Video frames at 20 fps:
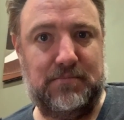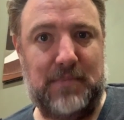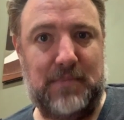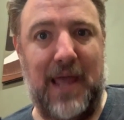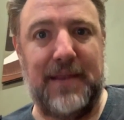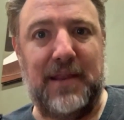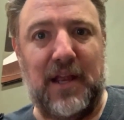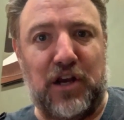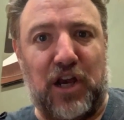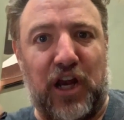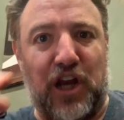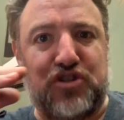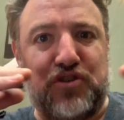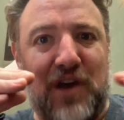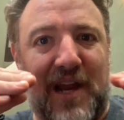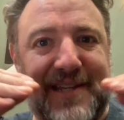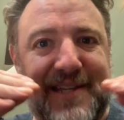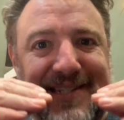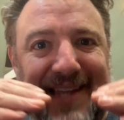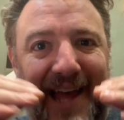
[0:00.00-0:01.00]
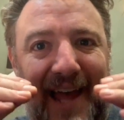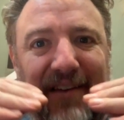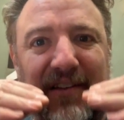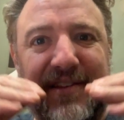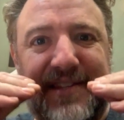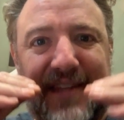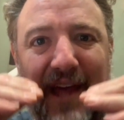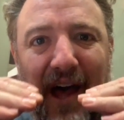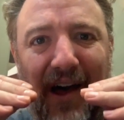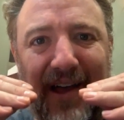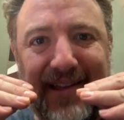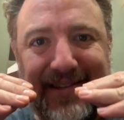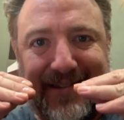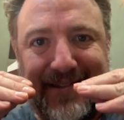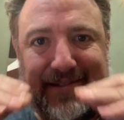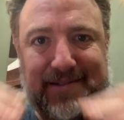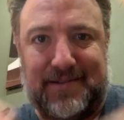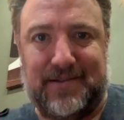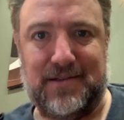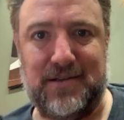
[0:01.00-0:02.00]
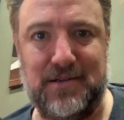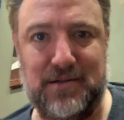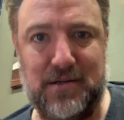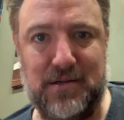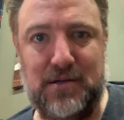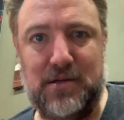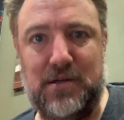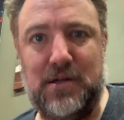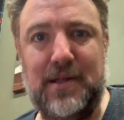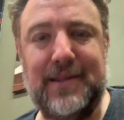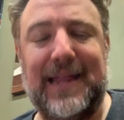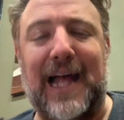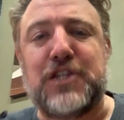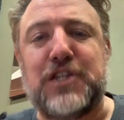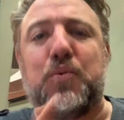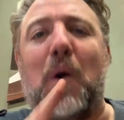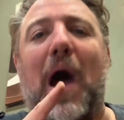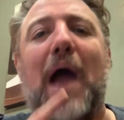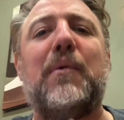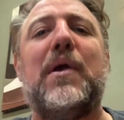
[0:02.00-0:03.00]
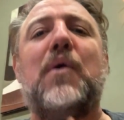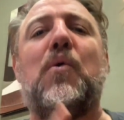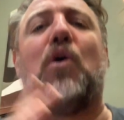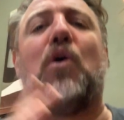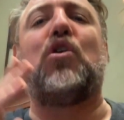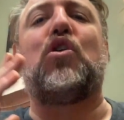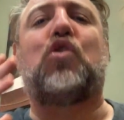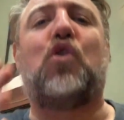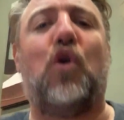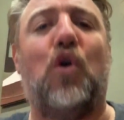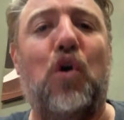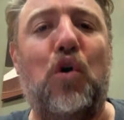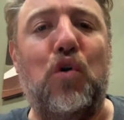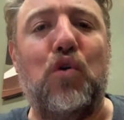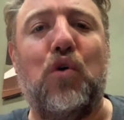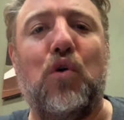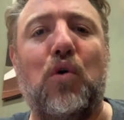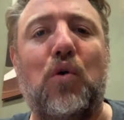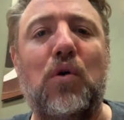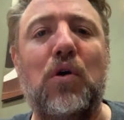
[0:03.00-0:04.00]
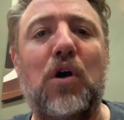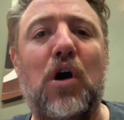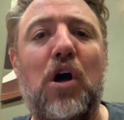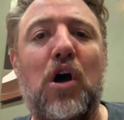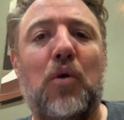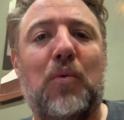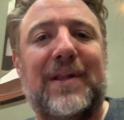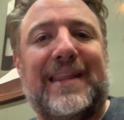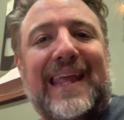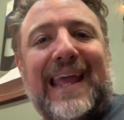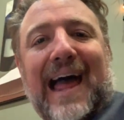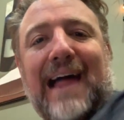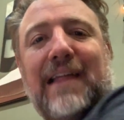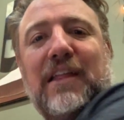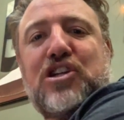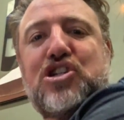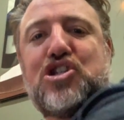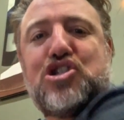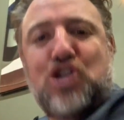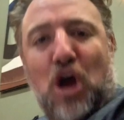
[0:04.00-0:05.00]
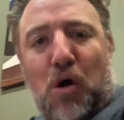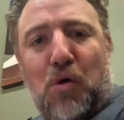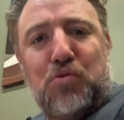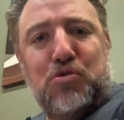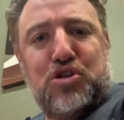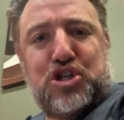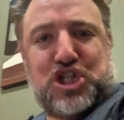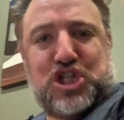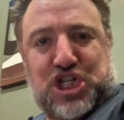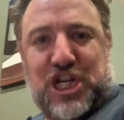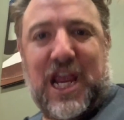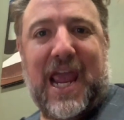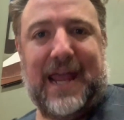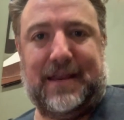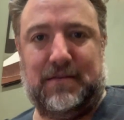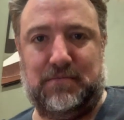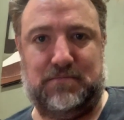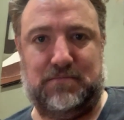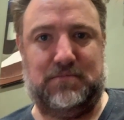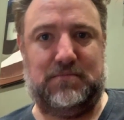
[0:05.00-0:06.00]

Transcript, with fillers: And then they're going to try to silence us. That's why we weren't cool with the Alex Jones shit.